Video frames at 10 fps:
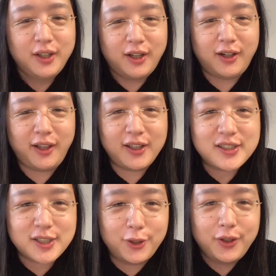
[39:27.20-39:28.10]
And
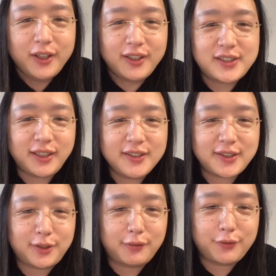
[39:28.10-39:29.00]
so it's
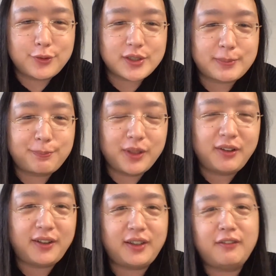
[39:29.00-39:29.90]
easier if you just
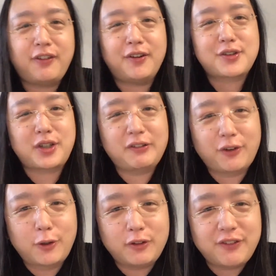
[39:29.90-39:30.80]
build it in a very
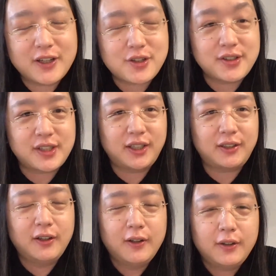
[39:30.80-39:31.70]
straightforward fashion,
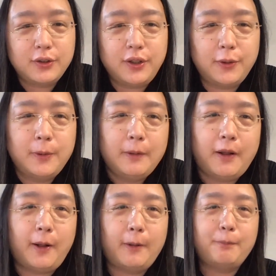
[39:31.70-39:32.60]
saying,
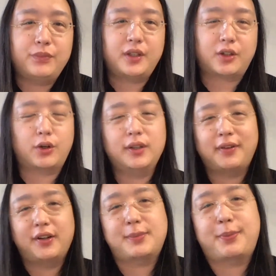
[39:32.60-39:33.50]
the
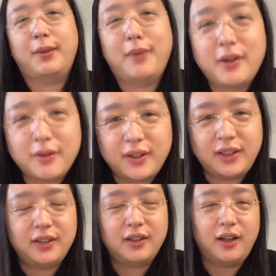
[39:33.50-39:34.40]
coronavirus
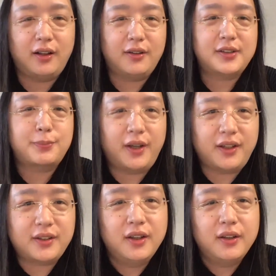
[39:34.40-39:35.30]
primarily
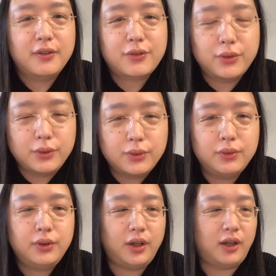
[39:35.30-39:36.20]
spread
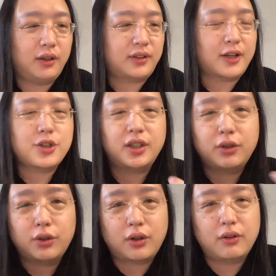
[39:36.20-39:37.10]
through touching
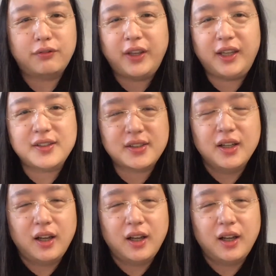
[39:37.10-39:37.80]
your face